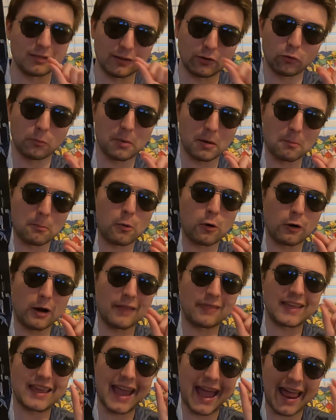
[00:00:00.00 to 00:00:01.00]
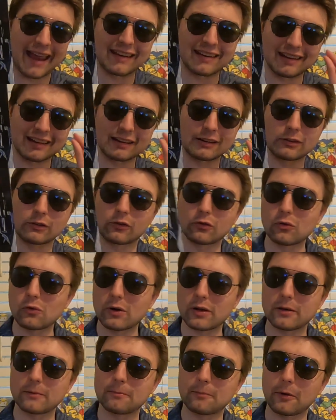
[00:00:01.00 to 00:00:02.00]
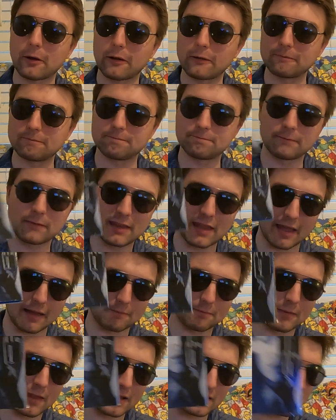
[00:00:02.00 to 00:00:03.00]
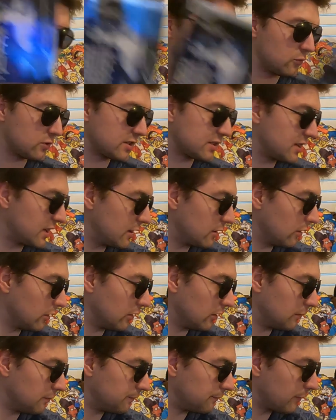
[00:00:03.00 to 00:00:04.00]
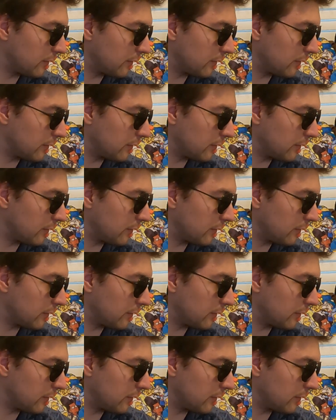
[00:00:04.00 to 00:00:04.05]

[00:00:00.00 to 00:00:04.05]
little bit more on the ending to it, but yeah, that's Blue Steel.